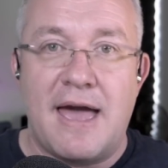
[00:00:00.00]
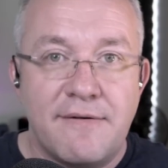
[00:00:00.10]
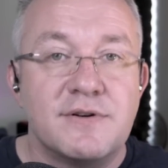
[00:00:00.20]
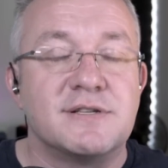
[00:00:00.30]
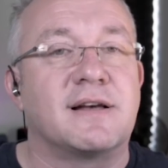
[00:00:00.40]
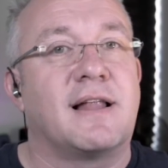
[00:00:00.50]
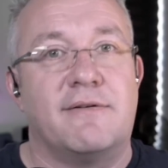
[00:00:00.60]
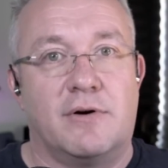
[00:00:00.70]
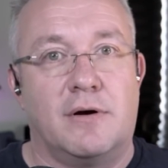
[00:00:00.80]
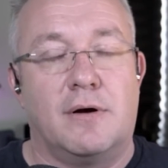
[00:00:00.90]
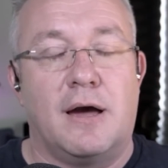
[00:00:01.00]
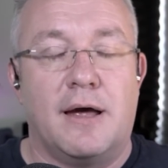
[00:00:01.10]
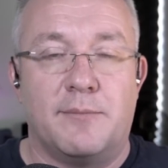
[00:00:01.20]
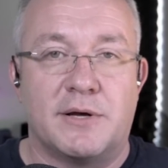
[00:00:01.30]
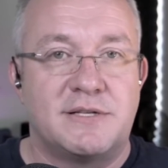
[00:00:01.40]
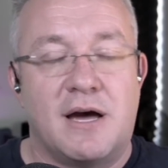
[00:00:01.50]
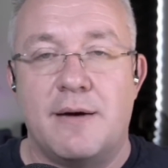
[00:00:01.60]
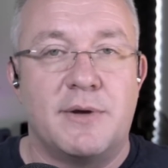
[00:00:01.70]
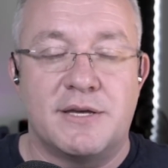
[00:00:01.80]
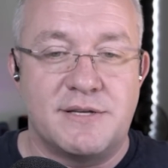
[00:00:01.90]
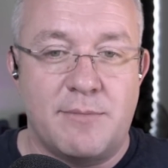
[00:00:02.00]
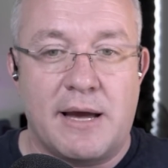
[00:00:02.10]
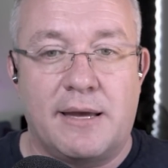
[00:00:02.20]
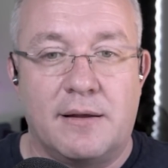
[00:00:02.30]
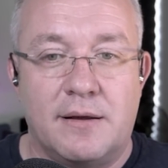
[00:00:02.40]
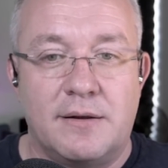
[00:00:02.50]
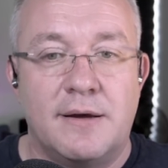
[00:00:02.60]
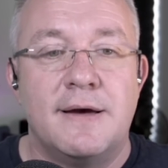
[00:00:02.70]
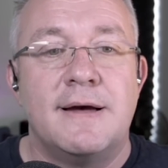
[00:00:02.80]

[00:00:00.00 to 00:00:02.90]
ever so clever and my timing is immaculate.